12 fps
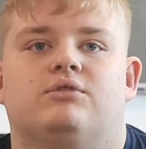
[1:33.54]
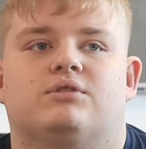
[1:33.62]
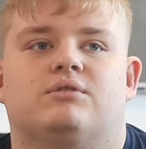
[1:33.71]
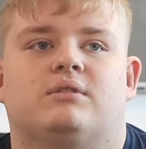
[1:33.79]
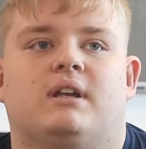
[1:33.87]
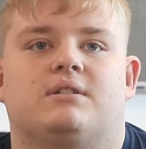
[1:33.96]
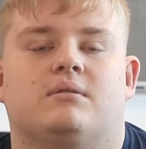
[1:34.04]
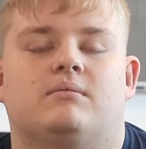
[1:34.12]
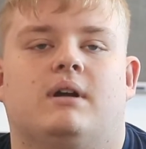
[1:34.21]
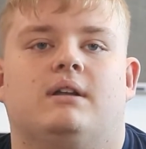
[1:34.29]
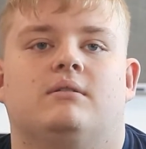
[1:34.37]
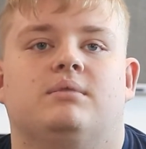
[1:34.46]
just get
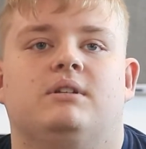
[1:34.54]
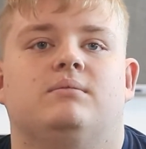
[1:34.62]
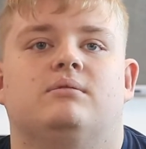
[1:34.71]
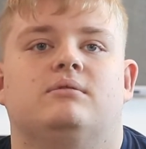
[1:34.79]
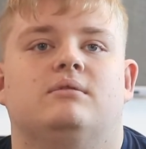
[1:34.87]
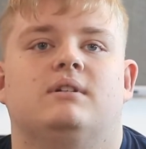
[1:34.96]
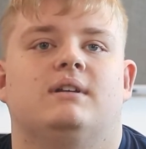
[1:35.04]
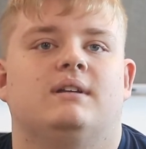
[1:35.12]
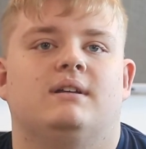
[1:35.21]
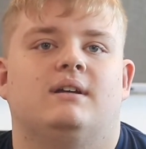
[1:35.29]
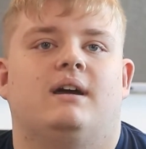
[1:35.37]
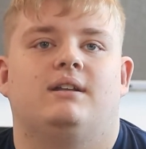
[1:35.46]
some random people
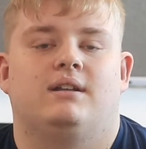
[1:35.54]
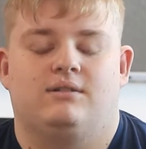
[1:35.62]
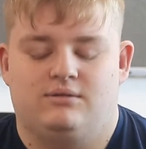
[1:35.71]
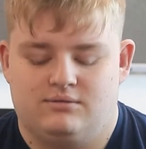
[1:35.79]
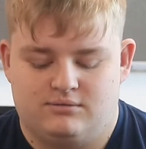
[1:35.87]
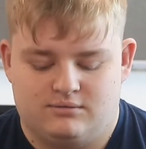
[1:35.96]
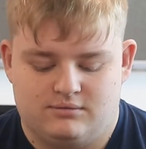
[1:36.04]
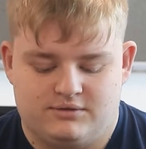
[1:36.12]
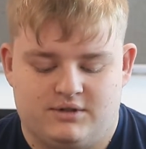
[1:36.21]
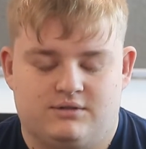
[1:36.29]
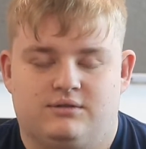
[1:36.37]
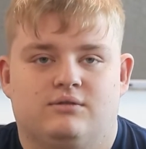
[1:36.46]
and then you all of a
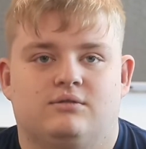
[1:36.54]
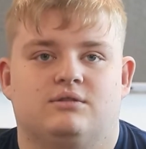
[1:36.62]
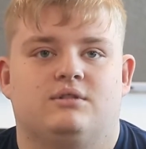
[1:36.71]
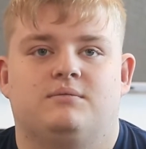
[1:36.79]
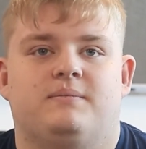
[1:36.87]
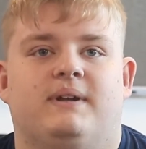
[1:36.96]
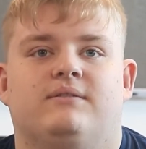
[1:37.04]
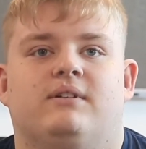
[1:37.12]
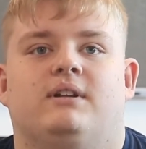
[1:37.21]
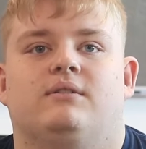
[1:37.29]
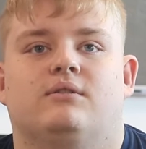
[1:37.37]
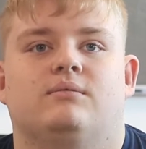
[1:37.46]
sudden you're just a big
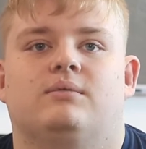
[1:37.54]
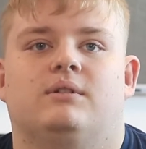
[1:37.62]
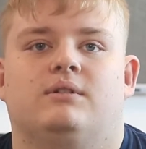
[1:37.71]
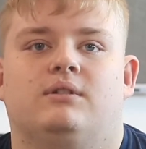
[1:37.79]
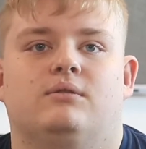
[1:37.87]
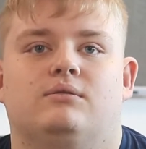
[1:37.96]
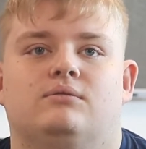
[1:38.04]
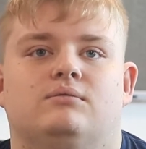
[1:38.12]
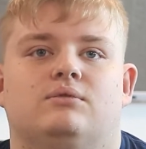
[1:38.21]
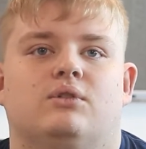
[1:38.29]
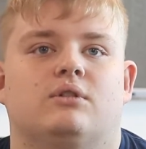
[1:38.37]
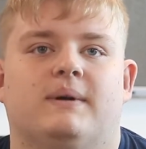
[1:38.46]
friend group and you
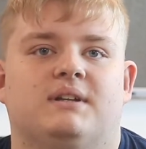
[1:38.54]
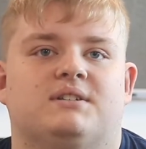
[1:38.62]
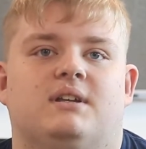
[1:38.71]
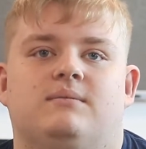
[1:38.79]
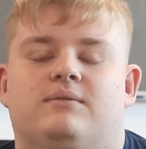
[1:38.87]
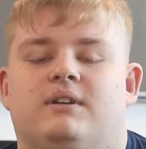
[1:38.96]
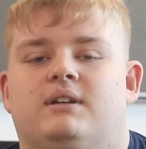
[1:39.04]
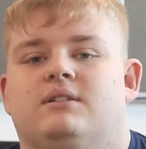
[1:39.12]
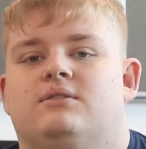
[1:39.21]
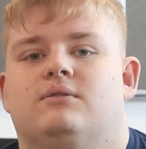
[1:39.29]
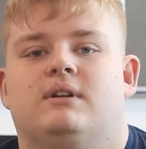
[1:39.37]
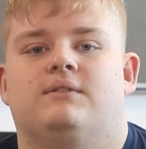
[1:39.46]
all talk about the same
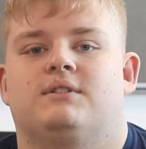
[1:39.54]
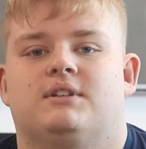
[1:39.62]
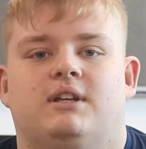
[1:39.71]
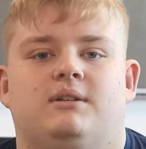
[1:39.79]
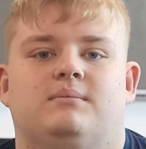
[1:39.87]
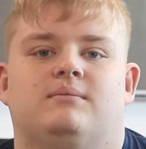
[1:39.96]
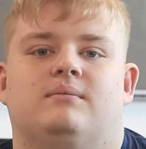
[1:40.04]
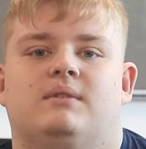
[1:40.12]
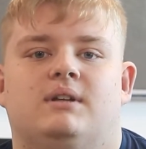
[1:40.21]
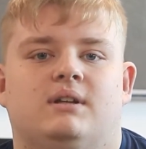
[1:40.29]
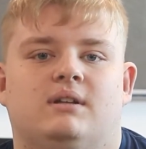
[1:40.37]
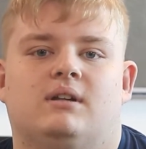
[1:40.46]
things, you all have the same
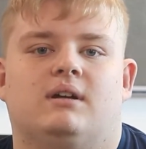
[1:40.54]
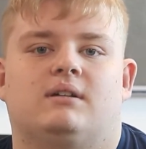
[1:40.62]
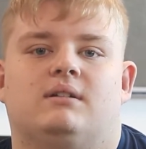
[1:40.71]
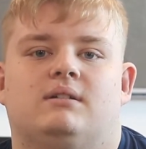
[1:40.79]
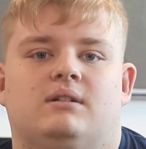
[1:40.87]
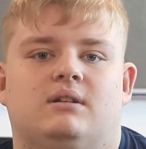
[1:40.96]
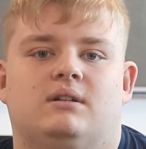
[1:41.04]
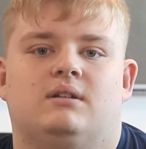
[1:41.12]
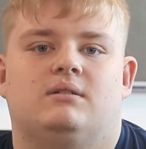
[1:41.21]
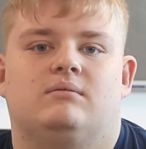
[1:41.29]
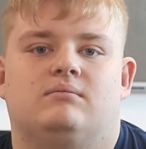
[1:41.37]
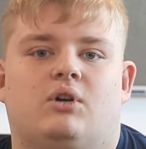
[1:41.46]
like
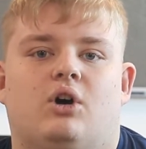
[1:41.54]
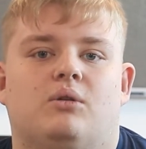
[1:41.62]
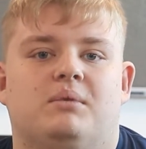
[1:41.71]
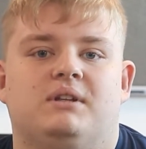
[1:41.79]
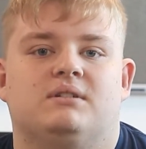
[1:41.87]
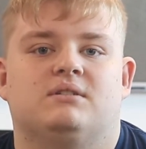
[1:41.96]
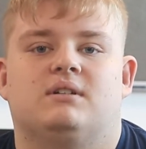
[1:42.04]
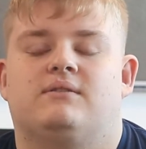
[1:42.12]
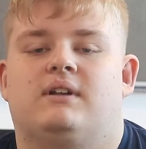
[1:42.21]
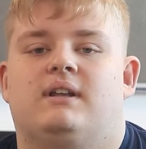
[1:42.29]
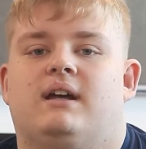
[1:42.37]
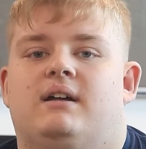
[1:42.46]
hobbies and
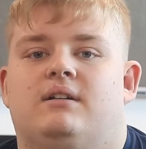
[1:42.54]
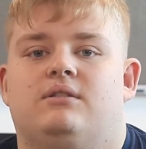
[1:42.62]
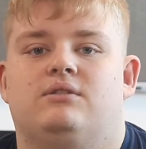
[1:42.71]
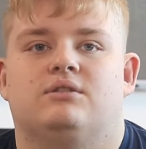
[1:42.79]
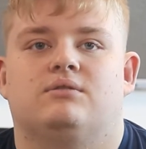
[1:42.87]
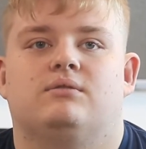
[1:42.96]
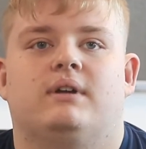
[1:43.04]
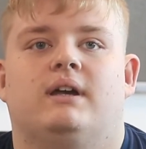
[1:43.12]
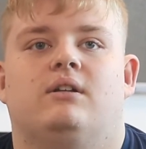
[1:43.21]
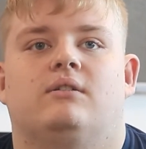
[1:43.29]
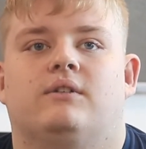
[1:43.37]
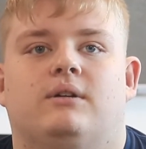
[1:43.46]
stuff like that and you just all
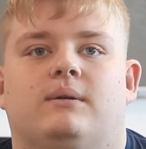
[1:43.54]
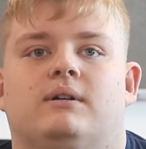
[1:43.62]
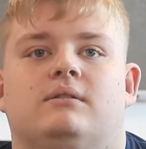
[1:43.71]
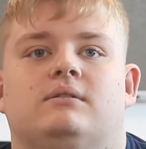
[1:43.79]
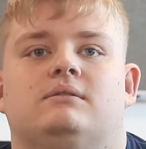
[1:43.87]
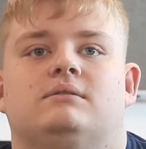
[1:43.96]
get along very well.